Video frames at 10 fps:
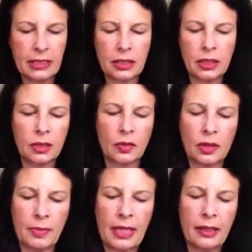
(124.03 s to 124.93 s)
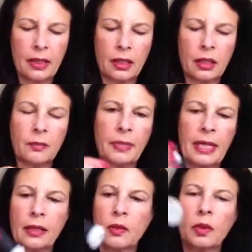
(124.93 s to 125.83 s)
And then you've got your black
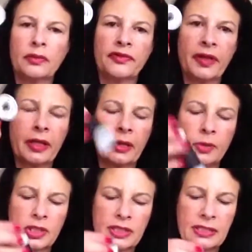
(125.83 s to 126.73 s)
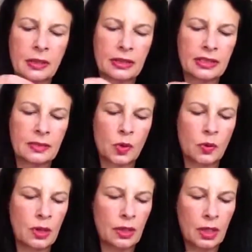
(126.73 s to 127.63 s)
ones here, which are slightly
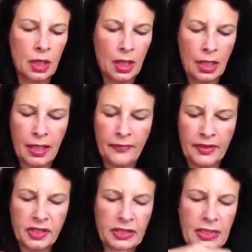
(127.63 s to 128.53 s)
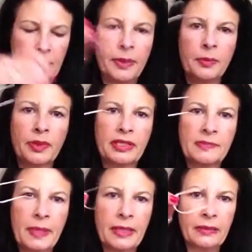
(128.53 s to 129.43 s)
smaller, and they just clip in with these
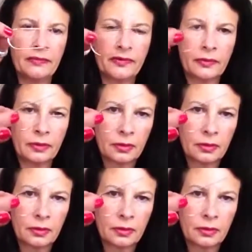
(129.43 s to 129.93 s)
pins.